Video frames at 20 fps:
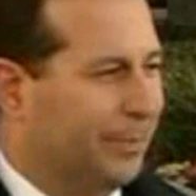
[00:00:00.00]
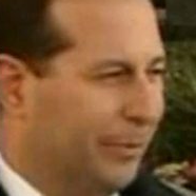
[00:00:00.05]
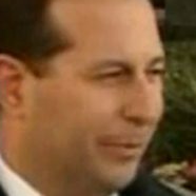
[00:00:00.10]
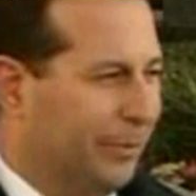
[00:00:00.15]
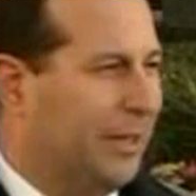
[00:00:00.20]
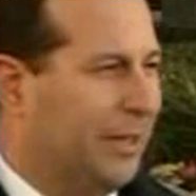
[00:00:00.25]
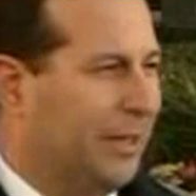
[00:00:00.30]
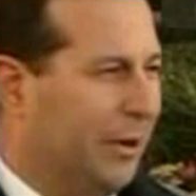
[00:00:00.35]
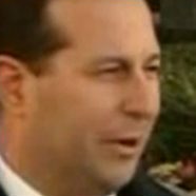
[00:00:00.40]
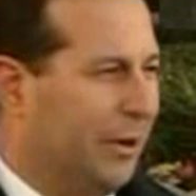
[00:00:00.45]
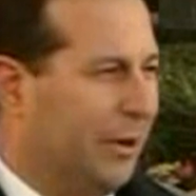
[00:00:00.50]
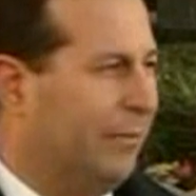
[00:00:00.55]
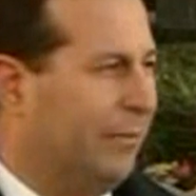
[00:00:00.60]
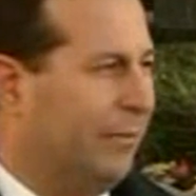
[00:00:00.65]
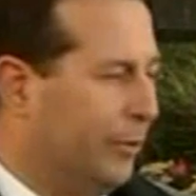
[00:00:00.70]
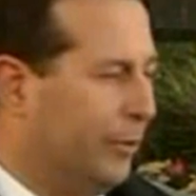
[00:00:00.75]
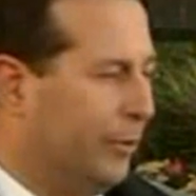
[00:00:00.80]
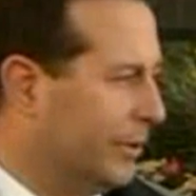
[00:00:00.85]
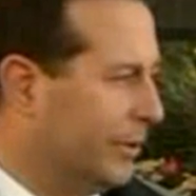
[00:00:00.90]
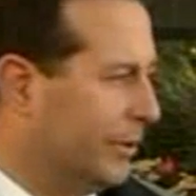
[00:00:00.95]
But right now, I'm
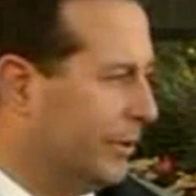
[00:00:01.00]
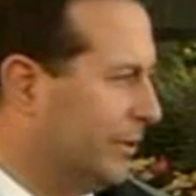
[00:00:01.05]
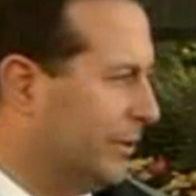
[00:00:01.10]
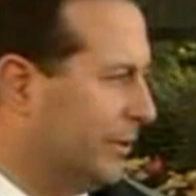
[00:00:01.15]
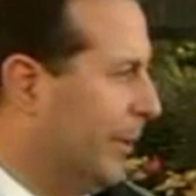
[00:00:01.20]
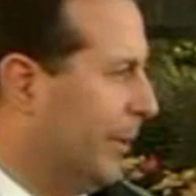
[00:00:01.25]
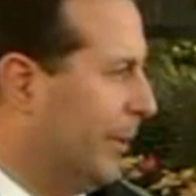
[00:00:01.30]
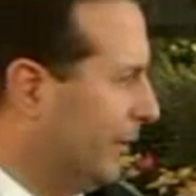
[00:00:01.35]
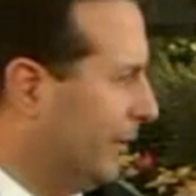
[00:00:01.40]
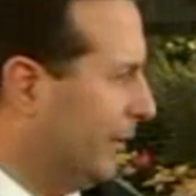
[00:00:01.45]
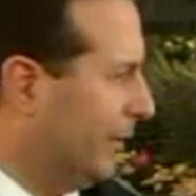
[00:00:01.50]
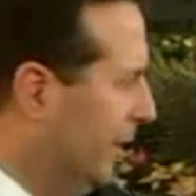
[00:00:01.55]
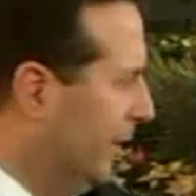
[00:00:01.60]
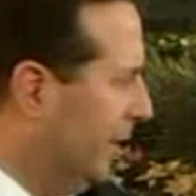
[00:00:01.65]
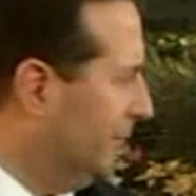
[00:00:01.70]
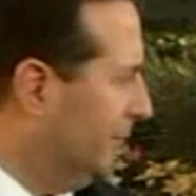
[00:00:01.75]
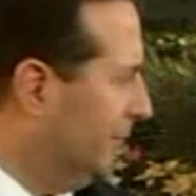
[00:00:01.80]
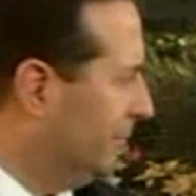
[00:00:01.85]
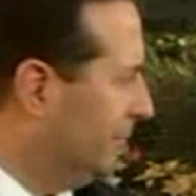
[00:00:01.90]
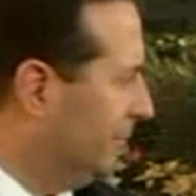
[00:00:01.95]
focused on my
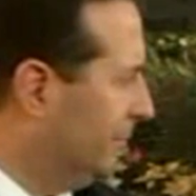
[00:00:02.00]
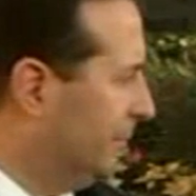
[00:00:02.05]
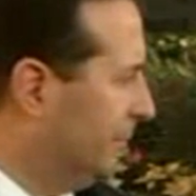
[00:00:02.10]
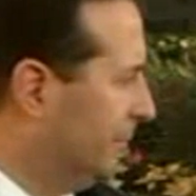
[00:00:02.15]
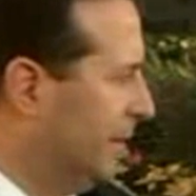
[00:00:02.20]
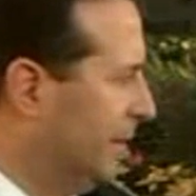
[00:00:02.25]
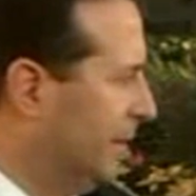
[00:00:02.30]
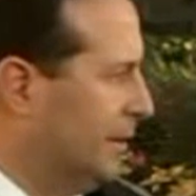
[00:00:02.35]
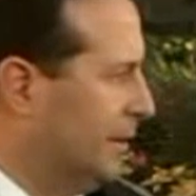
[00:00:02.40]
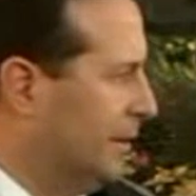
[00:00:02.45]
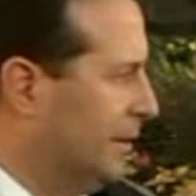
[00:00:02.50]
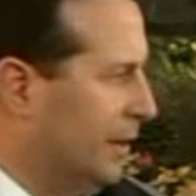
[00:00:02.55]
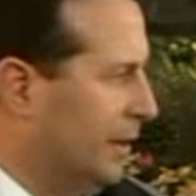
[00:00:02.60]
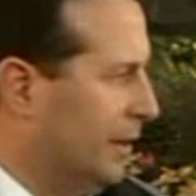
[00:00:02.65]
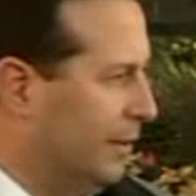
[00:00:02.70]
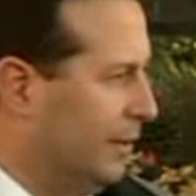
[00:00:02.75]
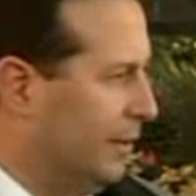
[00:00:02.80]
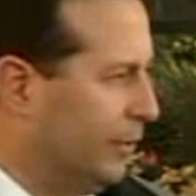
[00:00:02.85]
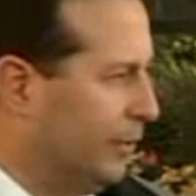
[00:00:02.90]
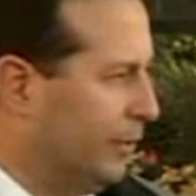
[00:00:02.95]
client.
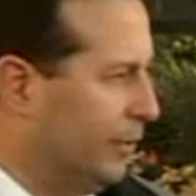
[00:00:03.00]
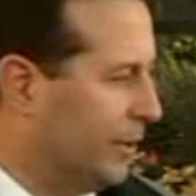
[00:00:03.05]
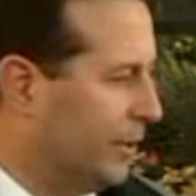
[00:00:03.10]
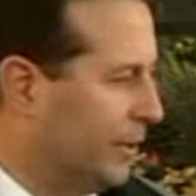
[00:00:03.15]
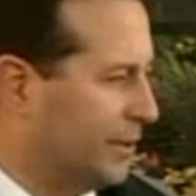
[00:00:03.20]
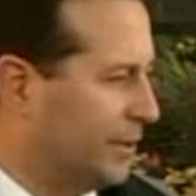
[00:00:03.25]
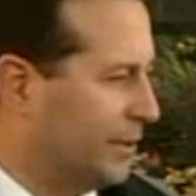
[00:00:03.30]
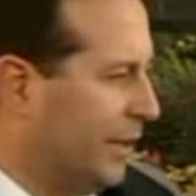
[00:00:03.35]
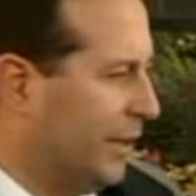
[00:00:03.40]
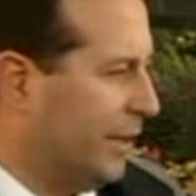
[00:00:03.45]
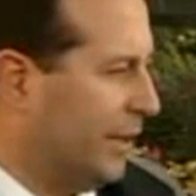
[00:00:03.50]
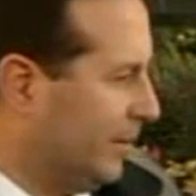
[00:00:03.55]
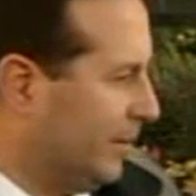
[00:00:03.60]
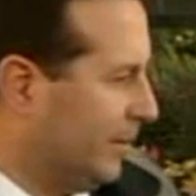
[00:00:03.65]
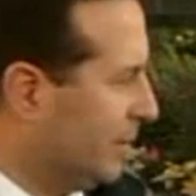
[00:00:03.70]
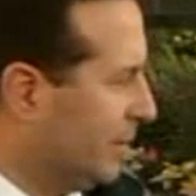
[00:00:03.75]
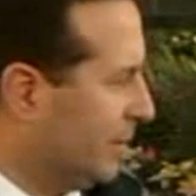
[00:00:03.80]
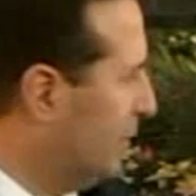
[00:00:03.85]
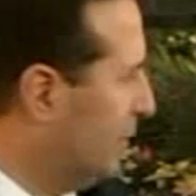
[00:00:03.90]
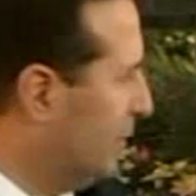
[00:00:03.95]
I'm focused.
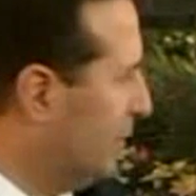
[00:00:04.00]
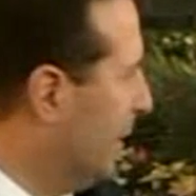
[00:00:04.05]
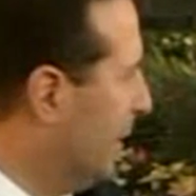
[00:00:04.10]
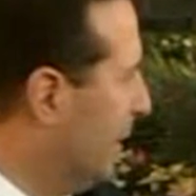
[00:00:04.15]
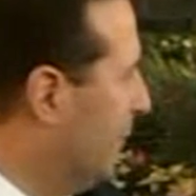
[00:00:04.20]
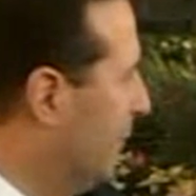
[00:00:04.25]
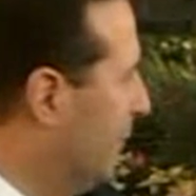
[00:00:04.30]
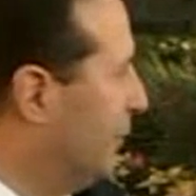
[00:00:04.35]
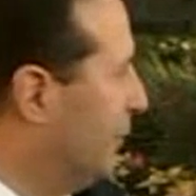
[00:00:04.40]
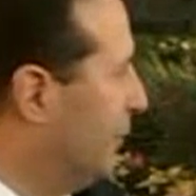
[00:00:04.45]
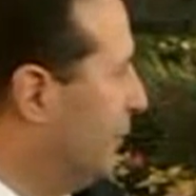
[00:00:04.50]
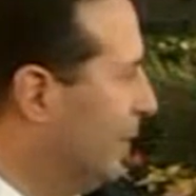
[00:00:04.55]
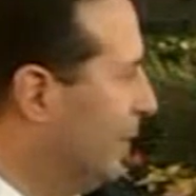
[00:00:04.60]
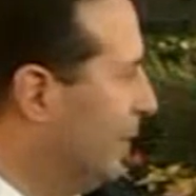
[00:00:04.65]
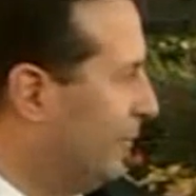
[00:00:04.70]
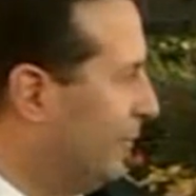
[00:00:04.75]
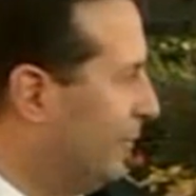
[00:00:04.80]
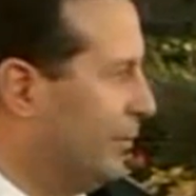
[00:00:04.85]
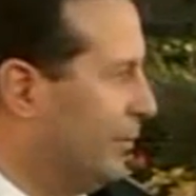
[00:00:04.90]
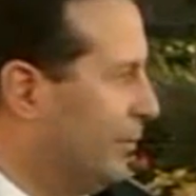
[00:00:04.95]
Excuse me. I have a few
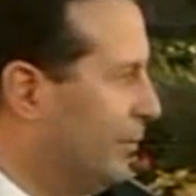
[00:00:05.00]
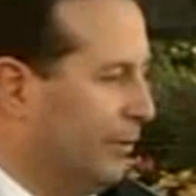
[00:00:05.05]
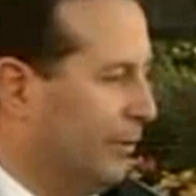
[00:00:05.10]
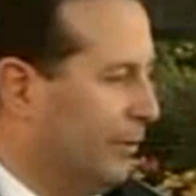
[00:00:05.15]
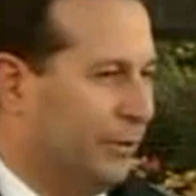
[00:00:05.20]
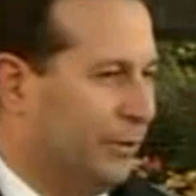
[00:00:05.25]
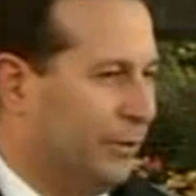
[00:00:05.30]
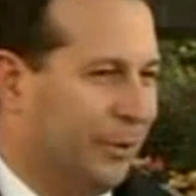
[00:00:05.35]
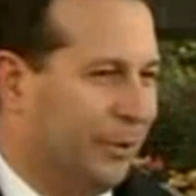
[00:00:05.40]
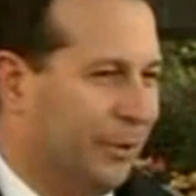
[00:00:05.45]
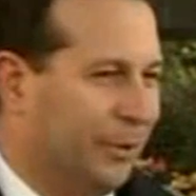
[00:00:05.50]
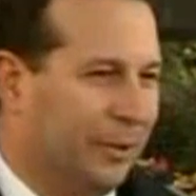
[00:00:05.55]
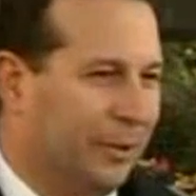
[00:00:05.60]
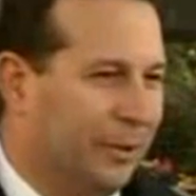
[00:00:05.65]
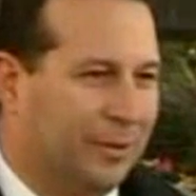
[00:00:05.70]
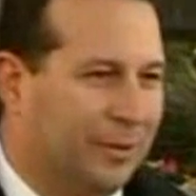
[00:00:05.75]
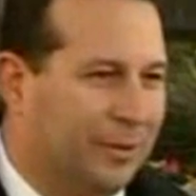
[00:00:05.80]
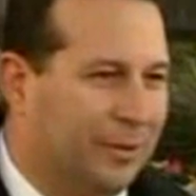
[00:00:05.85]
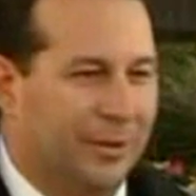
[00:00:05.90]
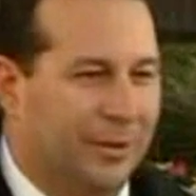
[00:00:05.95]

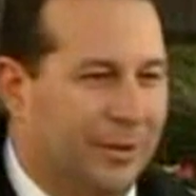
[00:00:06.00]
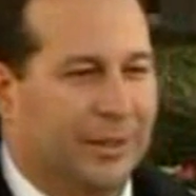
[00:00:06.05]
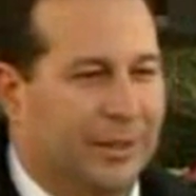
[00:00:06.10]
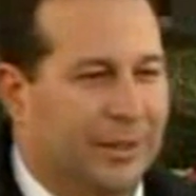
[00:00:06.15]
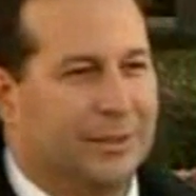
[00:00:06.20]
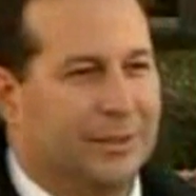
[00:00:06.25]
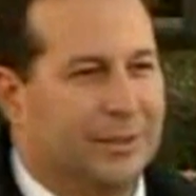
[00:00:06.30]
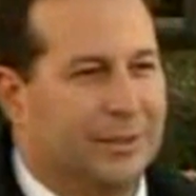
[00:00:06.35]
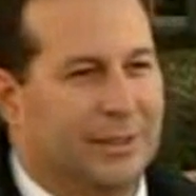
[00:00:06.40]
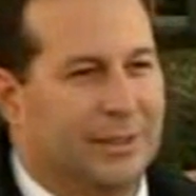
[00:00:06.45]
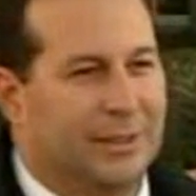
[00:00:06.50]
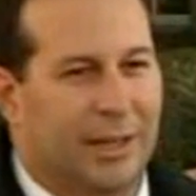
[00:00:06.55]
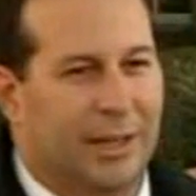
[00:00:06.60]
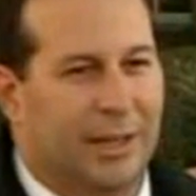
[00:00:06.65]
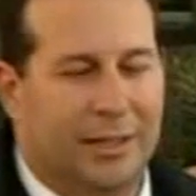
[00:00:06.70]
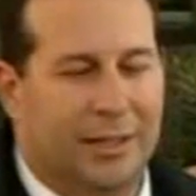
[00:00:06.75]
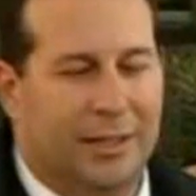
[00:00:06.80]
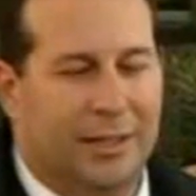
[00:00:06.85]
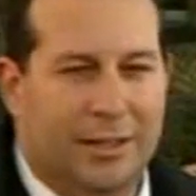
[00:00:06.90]
more things to say.